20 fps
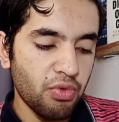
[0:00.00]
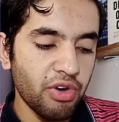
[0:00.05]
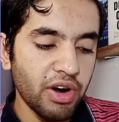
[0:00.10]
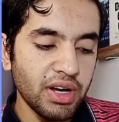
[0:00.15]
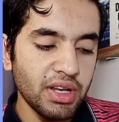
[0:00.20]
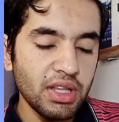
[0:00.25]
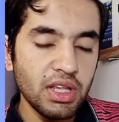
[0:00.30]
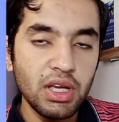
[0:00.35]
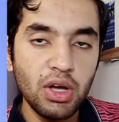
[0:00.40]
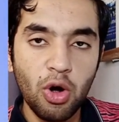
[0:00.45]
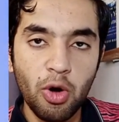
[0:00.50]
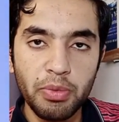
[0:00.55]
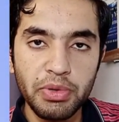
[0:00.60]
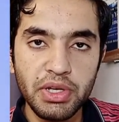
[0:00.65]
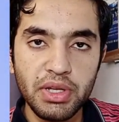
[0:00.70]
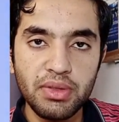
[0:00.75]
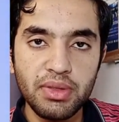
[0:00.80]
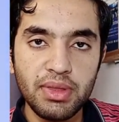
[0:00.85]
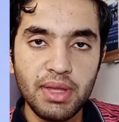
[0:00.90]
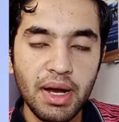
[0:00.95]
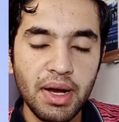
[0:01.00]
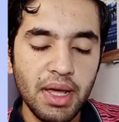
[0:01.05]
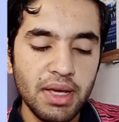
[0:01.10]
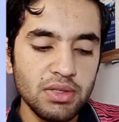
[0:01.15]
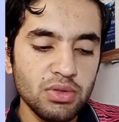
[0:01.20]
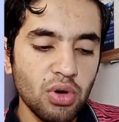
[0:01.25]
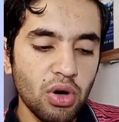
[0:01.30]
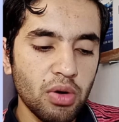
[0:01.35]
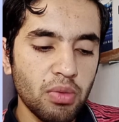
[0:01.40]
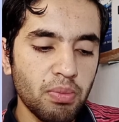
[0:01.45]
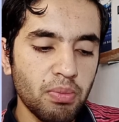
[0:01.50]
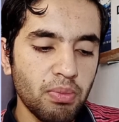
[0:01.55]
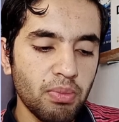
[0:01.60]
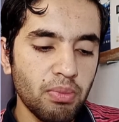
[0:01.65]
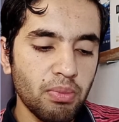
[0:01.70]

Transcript: find the option that has got